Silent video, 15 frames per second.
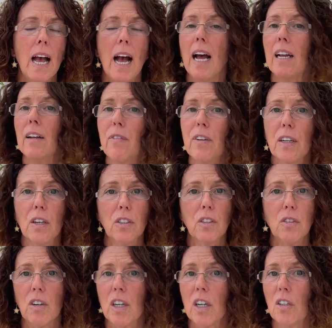And if it goes
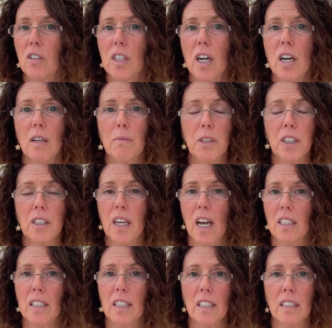for a long time, just
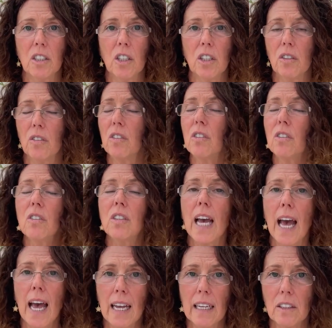cut it in two. You
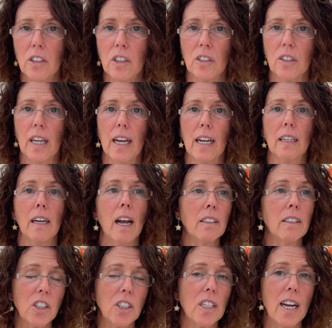can do that.
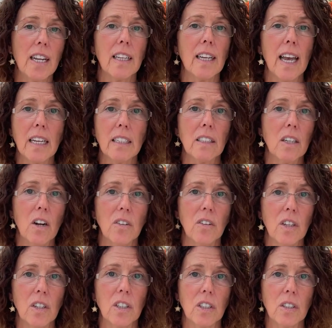And just let the guests know
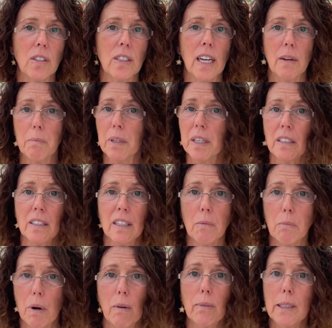that you're doing that, because they'll
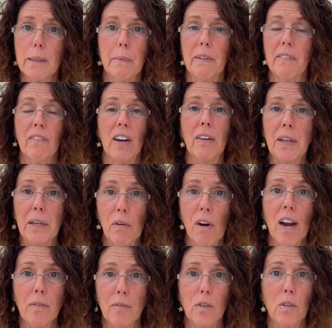probably be very
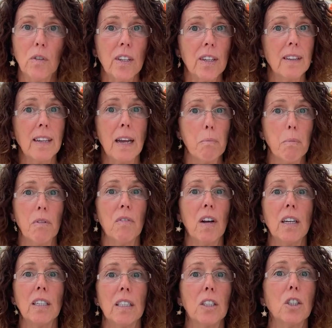grateful that they
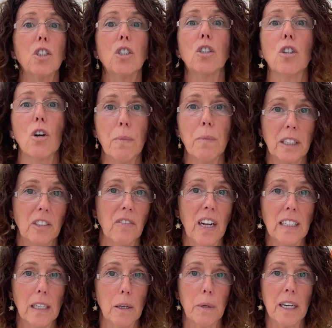provided so much
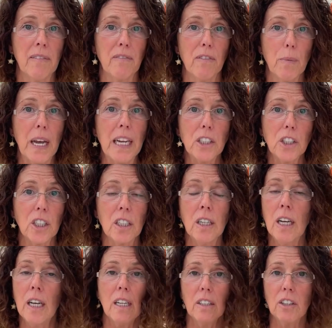valuable information
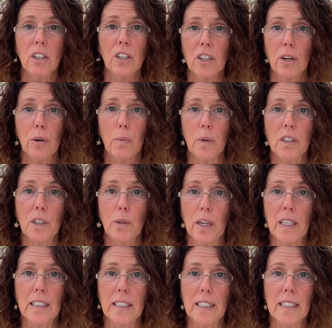that you don't want to
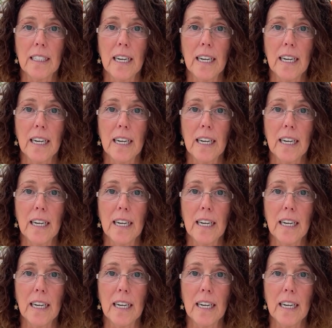edit it